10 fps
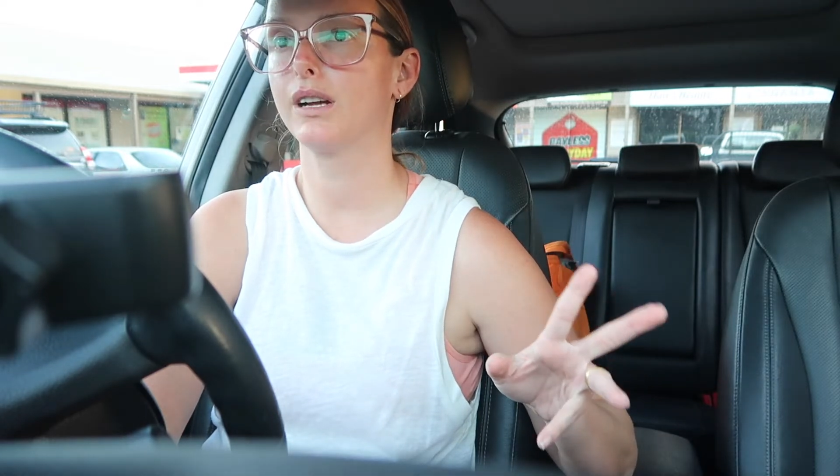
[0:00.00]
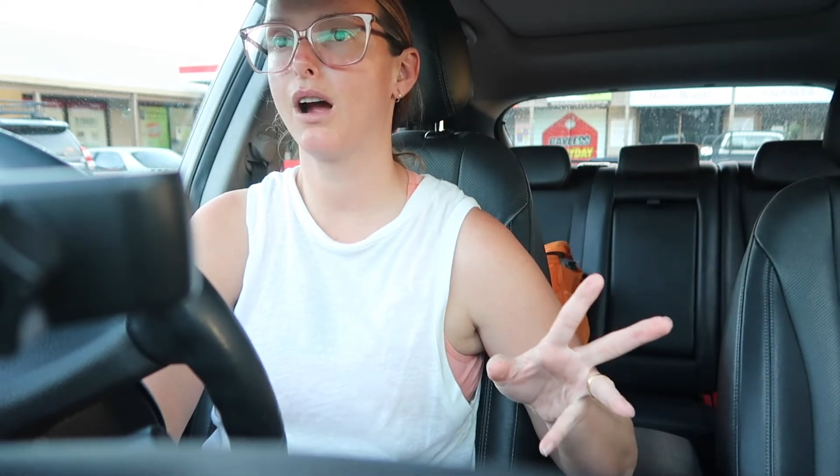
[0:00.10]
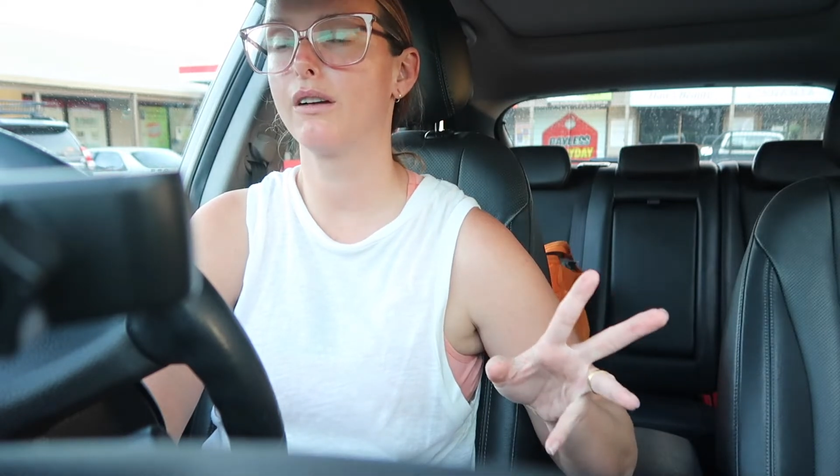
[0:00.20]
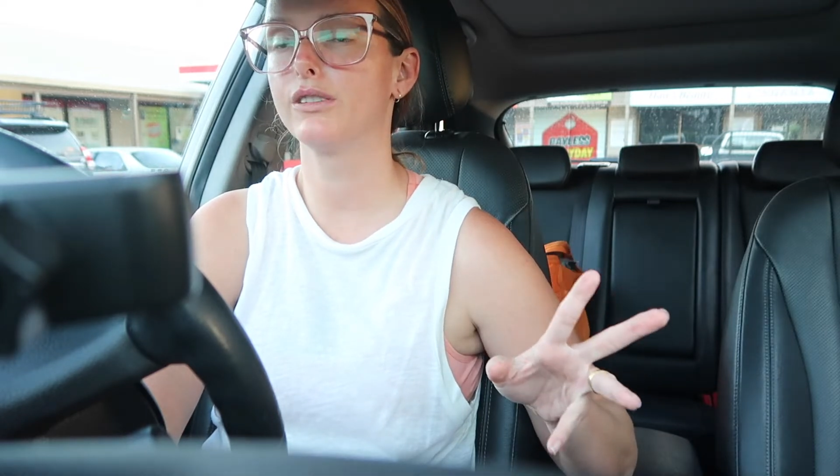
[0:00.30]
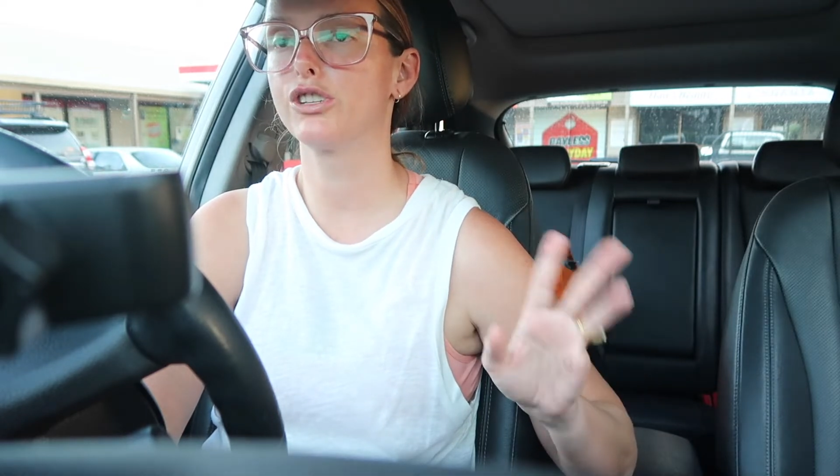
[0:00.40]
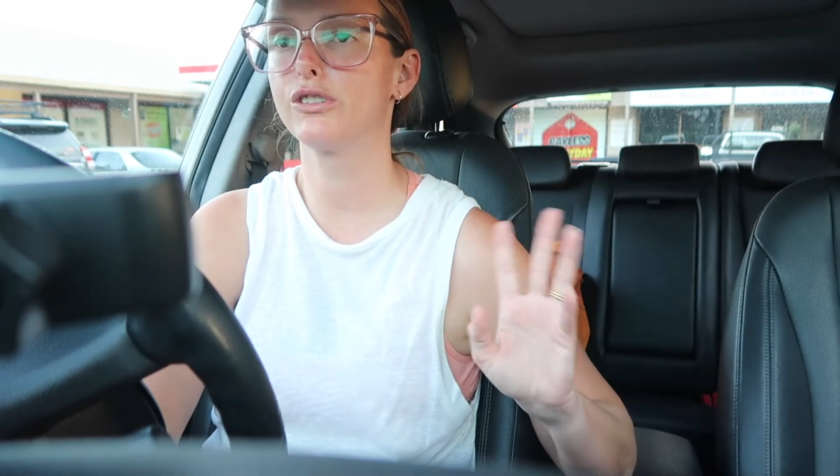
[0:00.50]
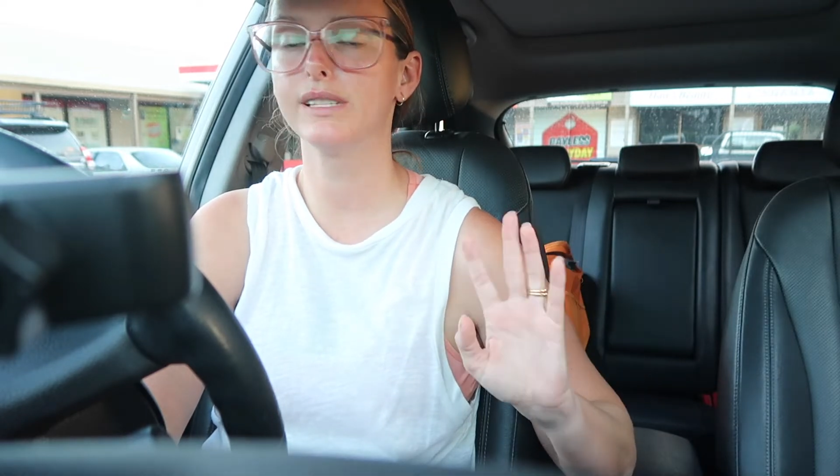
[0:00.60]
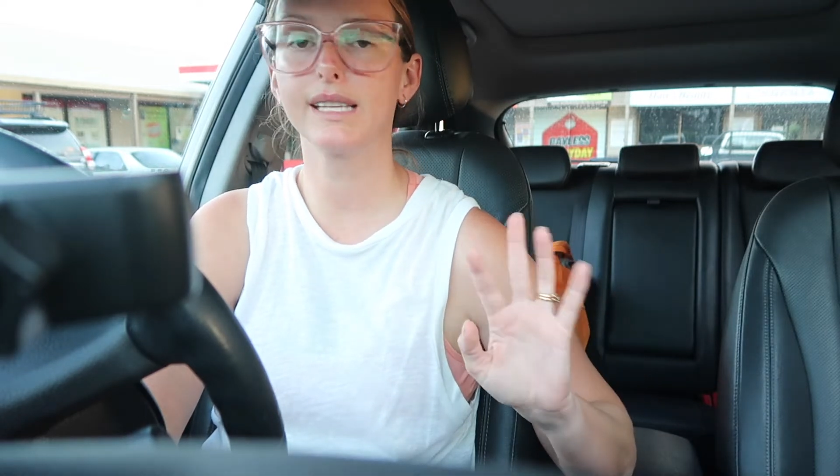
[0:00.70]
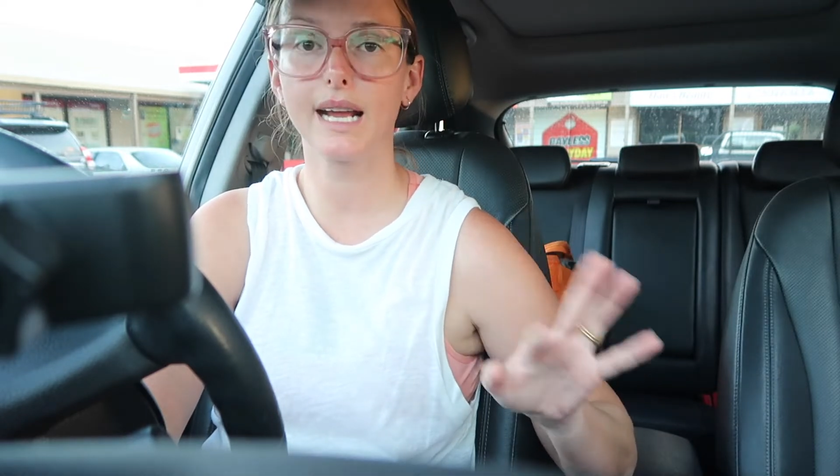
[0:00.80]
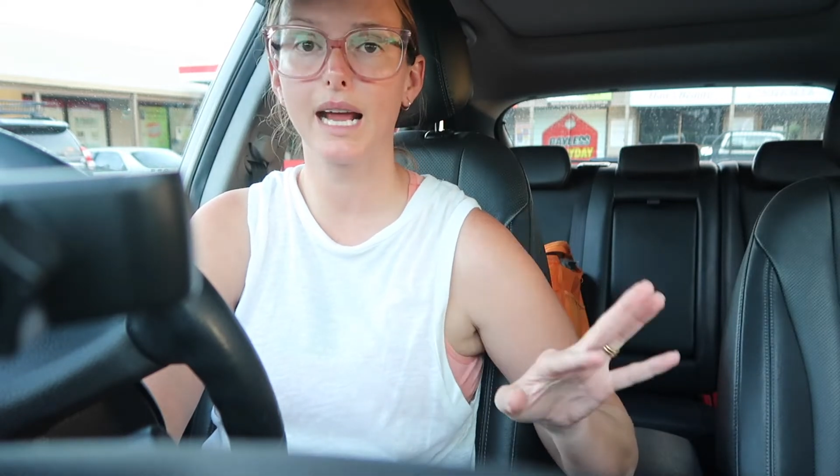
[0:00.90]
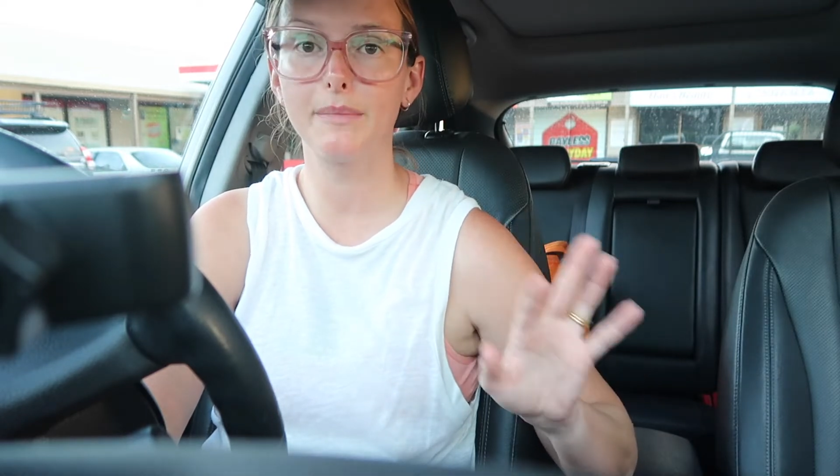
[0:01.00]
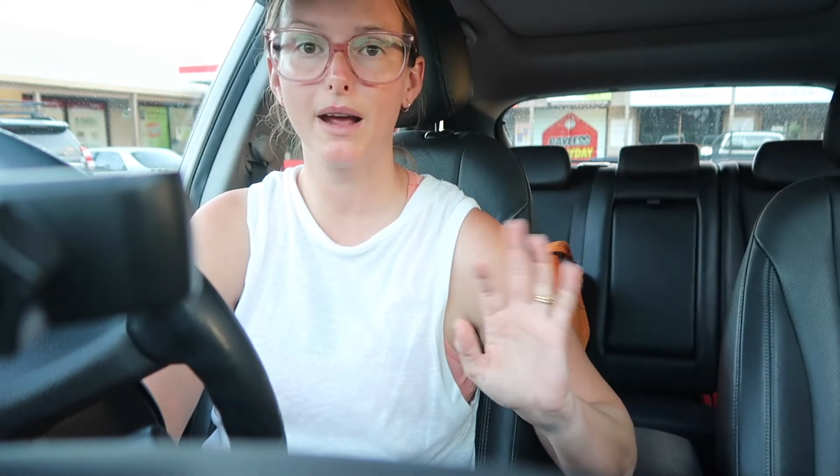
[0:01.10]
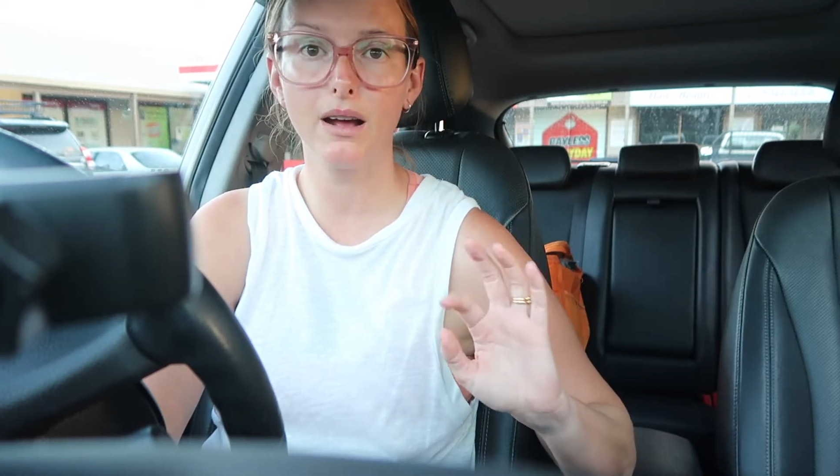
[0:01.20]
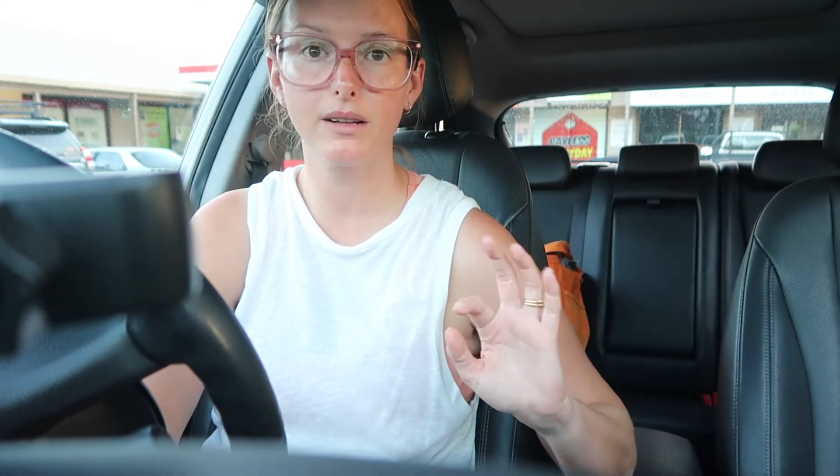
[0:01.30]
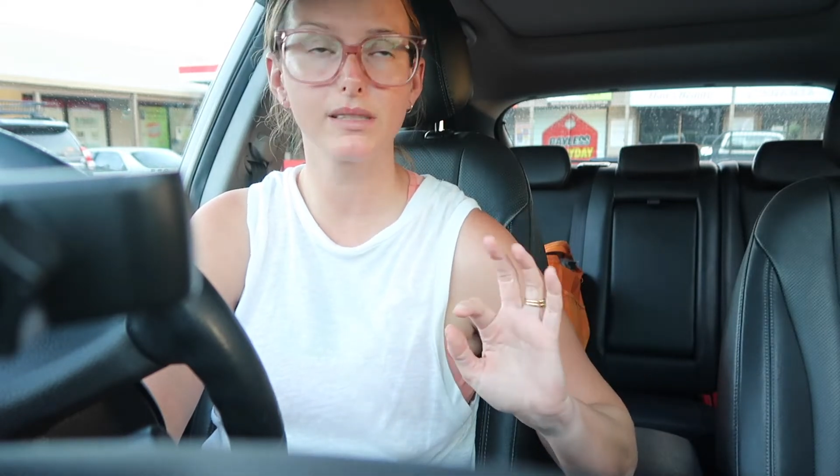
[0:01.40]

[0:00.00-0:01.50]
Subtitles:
car insurance that came out.